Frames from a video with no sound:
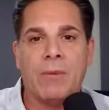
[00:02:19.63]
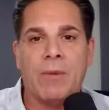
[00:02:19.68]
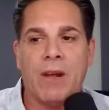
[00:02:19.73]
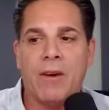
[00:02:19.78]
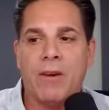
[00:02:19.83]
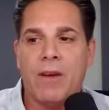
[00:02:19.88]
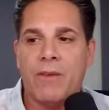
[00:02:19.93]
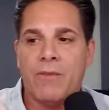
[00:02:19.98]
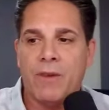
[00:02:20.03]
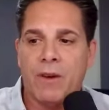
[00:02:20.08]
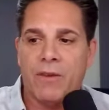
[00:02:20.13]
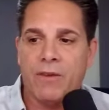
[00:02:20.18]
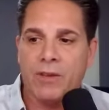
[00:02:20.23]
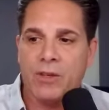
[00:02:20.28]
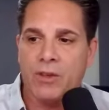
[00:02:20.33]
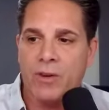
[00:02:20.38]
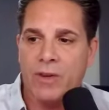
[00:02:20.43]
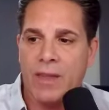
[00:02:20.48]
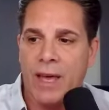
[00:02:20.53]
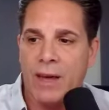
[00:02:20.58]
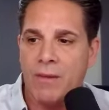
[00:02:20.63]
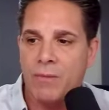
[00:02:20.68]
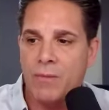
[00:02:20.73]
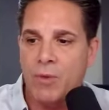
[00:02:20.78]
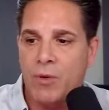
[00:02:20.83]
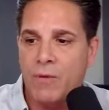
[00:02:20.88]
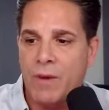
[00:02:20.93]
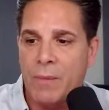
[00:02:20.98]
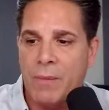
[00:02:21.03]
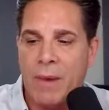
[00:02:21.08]
You know, if you ever saw that
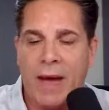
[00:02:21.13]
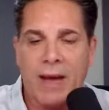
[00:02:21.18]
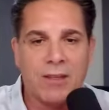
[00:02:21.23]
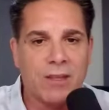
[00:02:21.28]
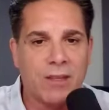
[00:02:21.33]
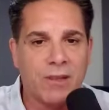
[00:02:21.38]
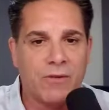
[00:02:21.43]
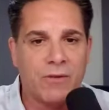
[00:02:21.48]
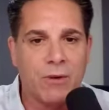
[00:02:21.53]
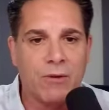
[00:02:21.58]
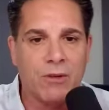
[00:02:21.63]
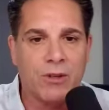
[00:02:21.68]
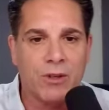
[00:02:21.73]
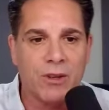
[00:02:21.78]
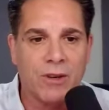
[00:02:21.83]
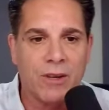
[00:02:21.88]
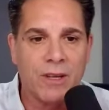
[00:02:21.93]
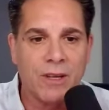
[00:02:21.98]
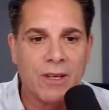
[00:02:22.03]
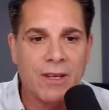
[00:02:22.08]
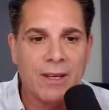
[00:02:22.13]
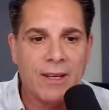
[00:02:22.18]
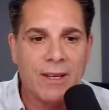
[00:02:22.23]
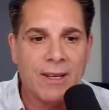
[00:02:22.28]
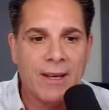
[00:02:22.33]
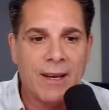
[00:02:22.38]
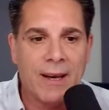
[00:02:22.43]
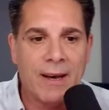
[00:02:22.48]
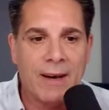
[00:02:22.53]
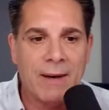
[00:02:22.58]
movie Back to the Future,
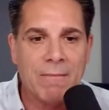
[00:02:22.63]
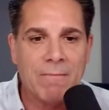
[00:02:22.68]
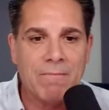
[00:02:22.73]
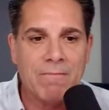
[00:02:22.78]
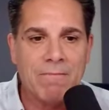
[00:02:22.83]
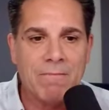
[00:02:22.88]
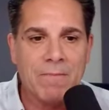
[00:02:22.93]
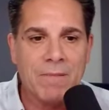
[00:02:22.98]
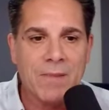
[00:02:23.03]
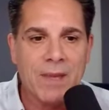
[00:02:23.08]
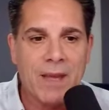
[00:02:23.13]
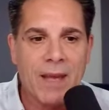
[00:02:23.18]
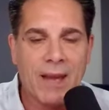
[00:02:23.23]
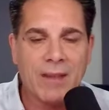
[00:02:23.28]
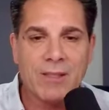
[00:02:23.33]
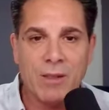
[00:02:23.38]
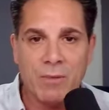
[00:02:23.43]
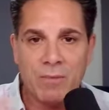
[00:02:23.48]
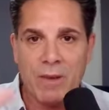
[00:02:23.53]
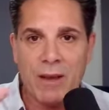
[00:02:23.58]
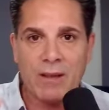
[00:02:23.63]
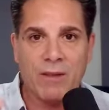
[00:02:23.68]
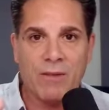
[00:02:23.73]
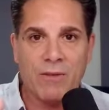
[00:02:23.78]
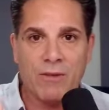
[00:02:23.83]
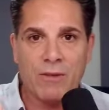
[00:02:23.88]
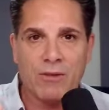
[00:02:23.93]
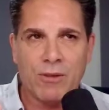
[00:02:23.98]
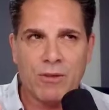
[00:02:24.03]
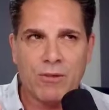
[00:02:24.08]
Back to the
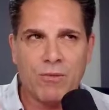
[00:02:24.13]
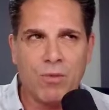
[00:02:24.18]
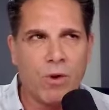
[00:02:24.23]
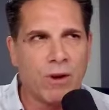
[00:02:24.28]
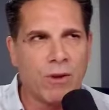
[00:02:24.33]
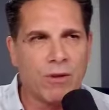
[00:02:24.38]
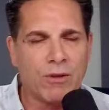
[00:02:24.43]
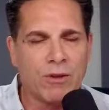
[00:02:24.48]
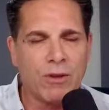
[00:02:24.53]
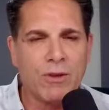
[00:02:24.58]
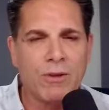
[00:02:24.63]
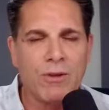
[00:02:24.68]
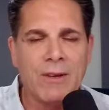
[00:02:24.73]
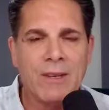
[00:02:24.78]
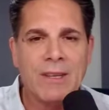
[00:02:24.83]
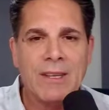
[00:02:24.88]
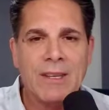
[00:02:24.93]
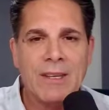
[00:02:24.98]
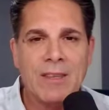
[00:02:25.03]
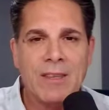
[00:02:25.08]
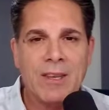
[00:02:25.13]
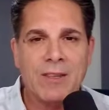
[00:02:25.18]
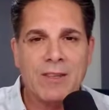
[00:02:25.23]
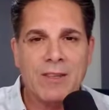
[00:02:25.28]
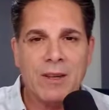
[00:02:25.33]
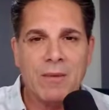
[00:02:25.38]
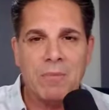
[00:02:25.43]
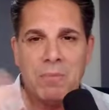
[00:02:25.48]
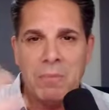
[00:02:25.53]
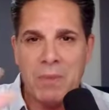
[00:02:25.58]
Future 1 or 2, there's
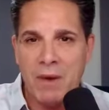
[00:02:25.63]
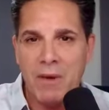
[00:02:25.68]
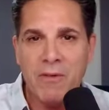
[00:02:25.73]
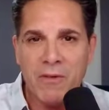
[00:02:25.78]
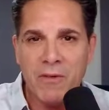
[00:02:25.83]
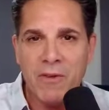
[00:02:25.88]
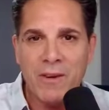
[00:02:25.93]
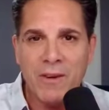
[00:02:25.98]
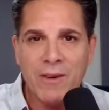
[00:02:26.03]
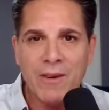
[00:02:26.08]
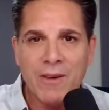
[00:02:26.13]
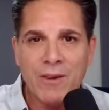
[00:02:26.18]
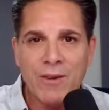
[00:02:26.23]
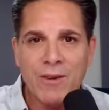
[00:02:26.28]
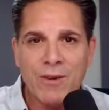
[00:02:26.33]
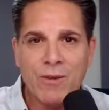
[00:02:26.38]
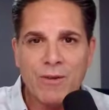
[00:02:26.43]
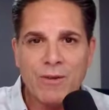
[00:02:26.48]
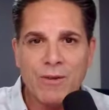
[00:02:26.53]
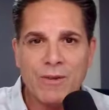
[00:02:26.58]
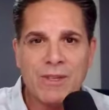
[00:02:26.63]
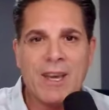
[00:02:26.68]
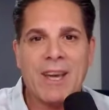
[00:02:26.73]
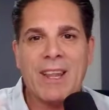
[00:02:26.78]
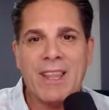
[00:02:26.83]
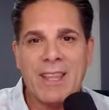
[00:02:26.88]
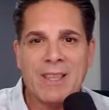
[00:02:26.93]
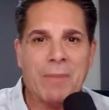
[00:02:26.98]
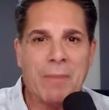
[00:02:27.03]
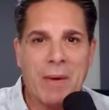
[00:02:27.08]
a Biff who's kind
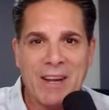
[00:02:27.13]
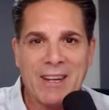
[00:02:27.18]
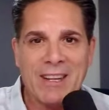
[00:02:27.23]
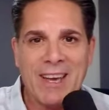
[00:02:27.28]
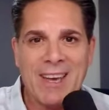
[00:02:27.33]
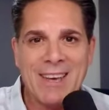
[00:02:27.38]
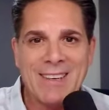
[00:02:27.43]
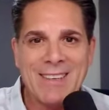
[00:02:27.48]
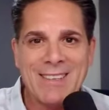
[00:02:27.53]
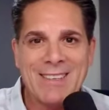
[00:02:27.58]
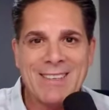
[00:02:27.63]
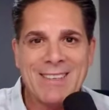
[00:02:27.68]
of like the bad guy.